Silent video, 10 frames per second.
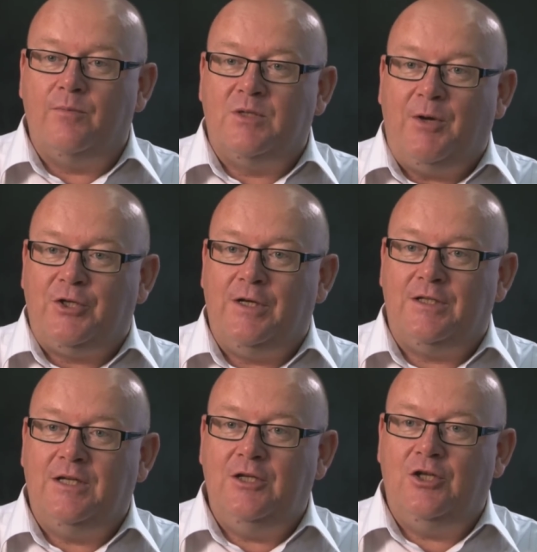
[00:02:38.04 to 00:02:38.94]

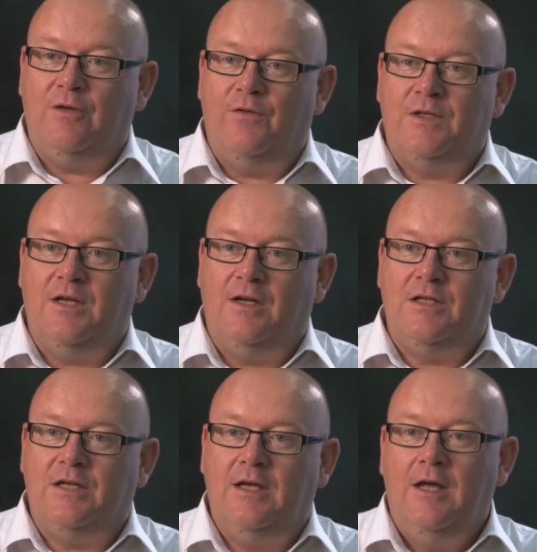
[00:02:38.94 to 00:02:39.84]
specialist teaching
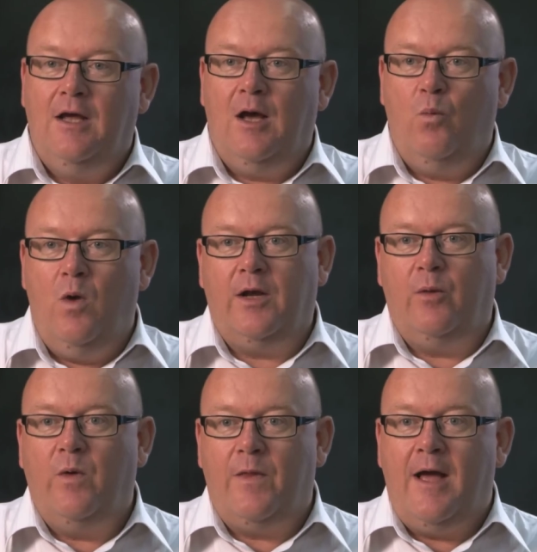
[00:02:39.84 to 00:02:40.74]
facility and
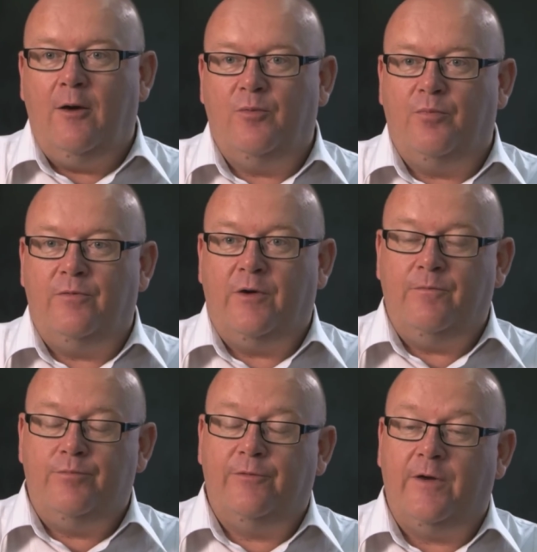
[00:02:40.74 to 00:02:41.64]
working with the health
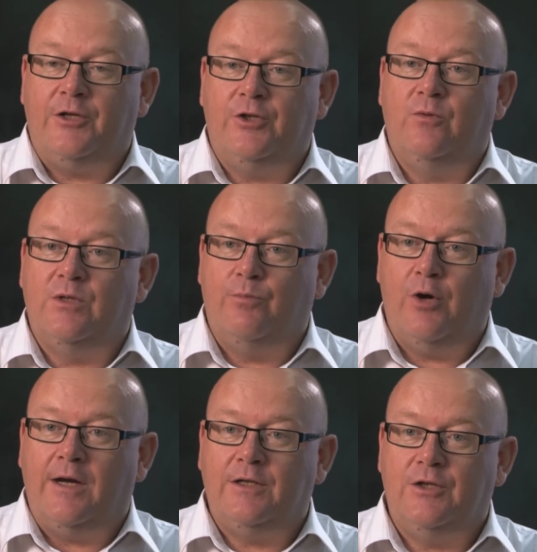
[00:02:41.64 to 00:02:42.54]
professionals and
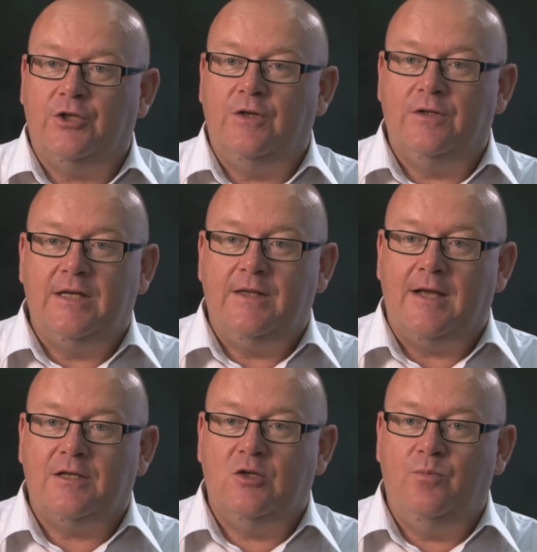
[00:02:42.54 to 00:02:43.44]
practitioners in
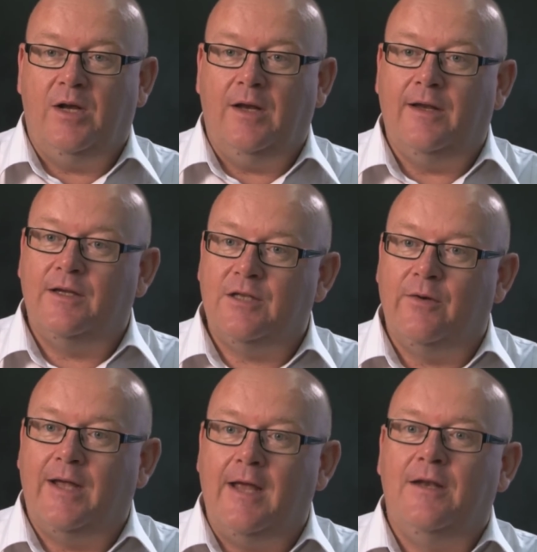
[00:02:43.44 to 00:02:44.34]
that super clinic. So
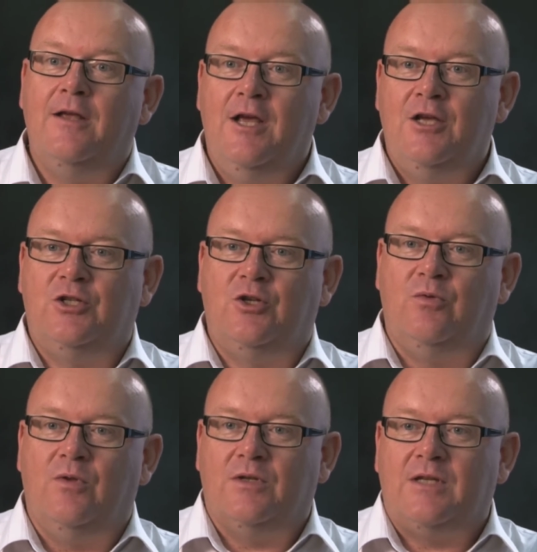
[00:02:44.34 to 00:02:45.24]
again,
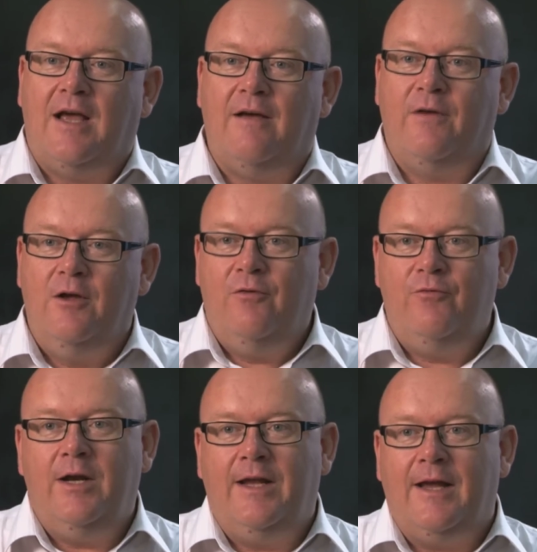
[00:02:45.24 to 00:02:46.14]
students have
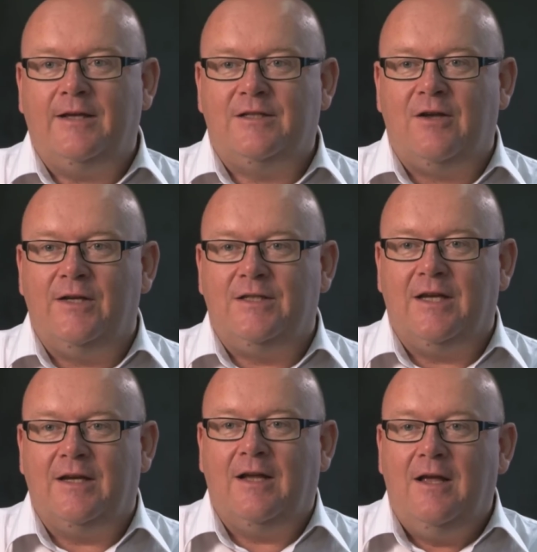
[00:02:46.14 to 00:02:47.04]
really
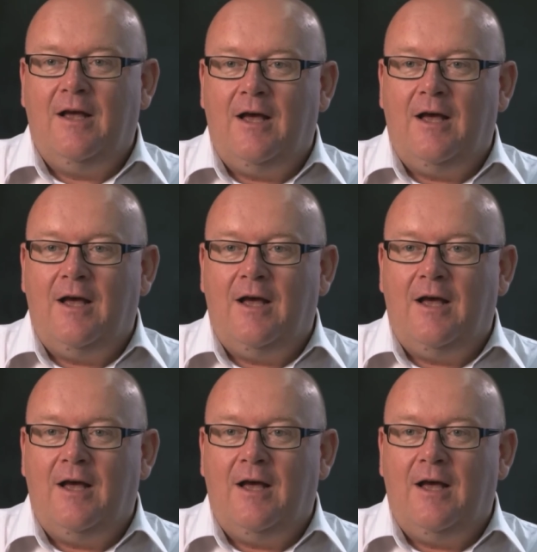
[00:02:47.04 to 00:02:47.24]
exciting